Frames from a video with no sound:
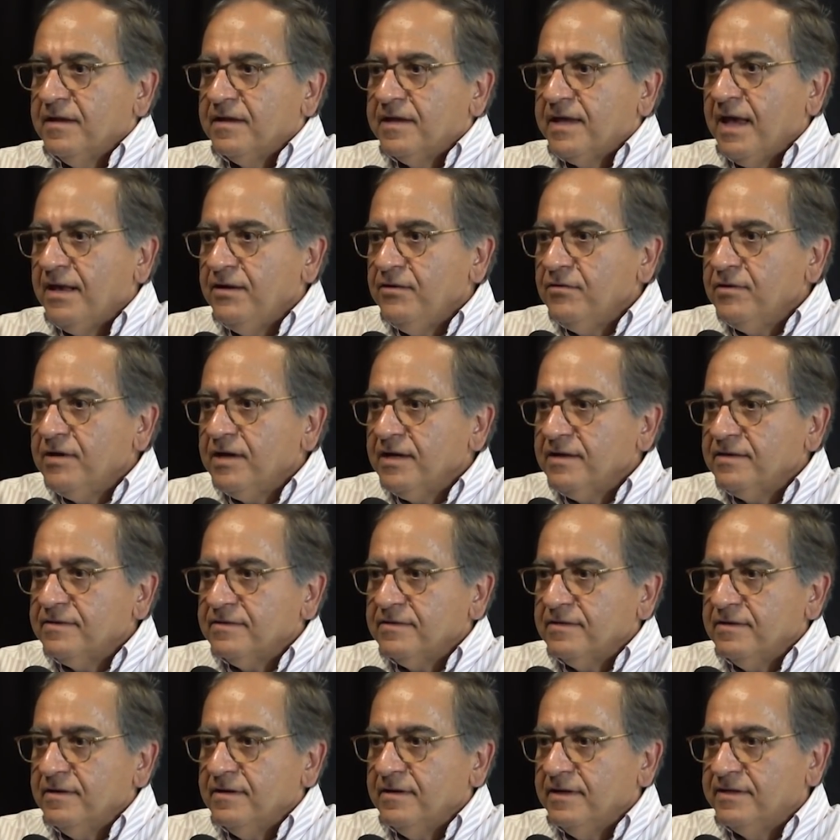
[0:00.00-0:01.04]
Can you get,
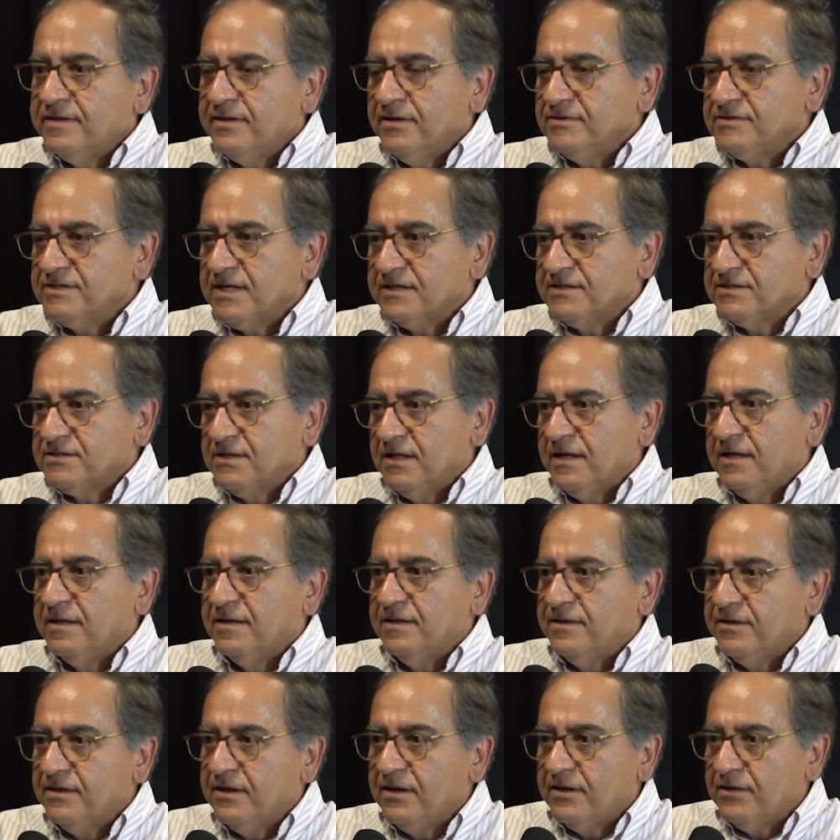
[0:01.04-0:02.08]
it turns out a
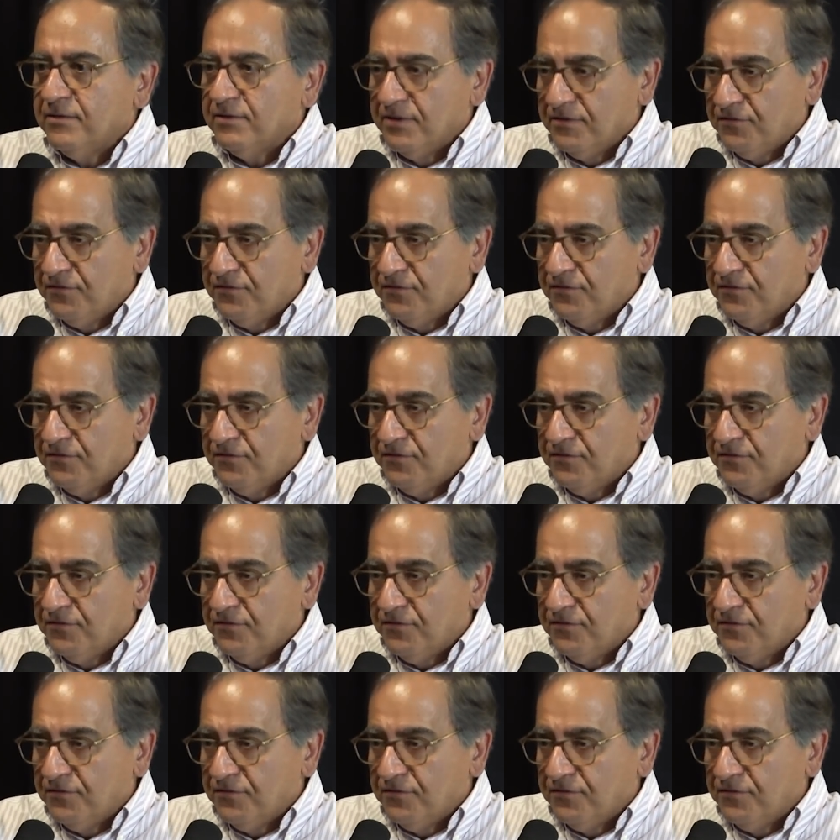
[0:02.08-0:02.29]
theory